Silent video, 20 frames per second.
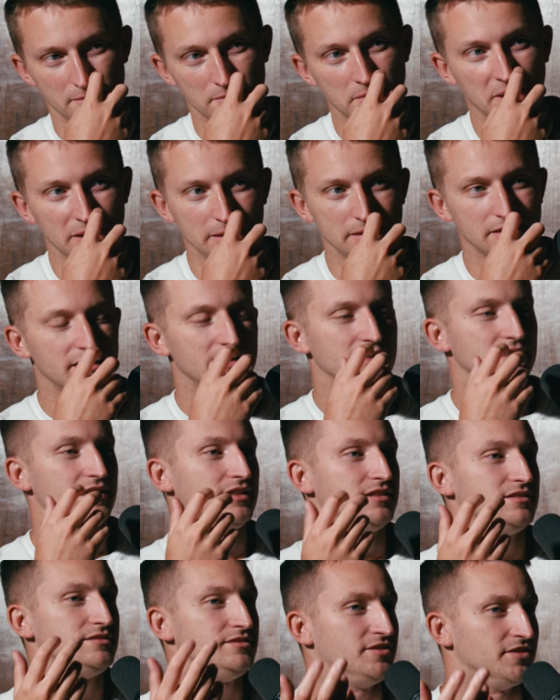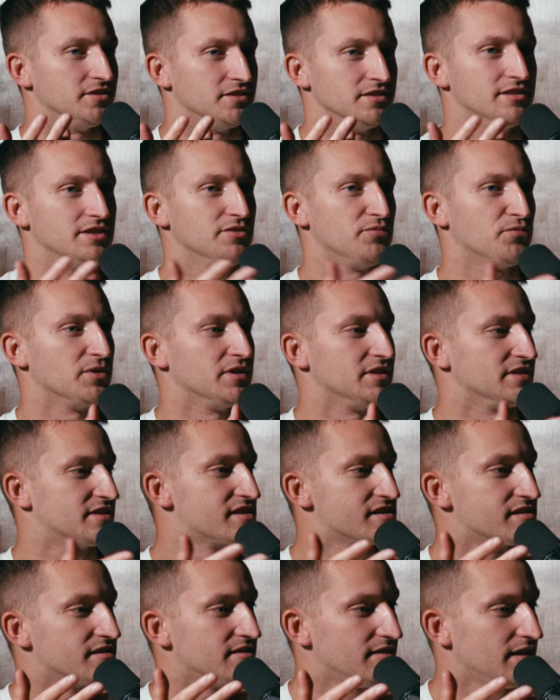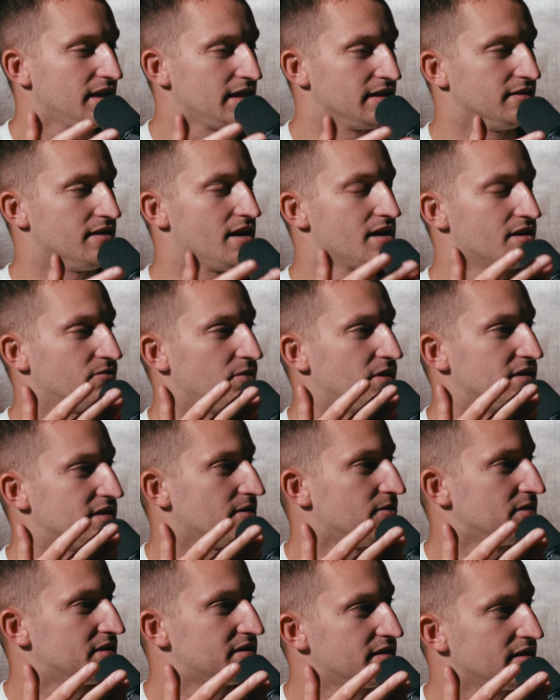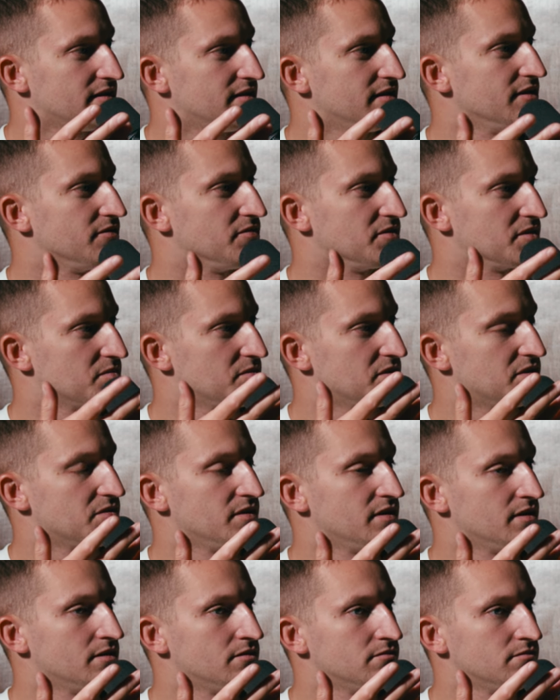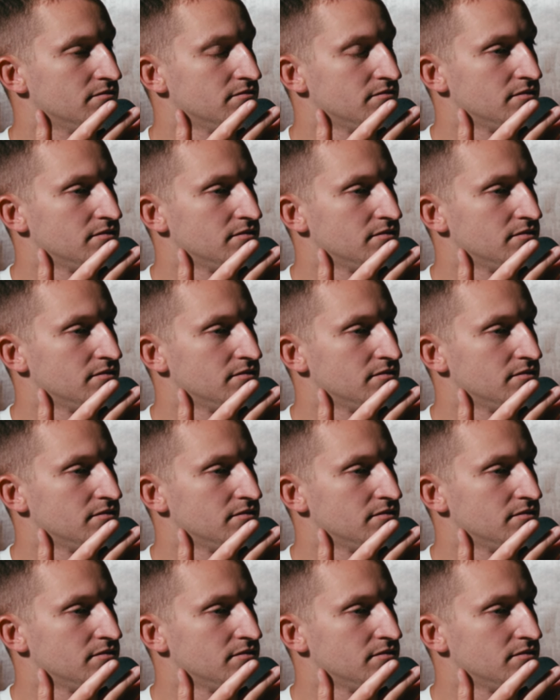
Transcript: But the difference, in a lot of ways, I would say the difference between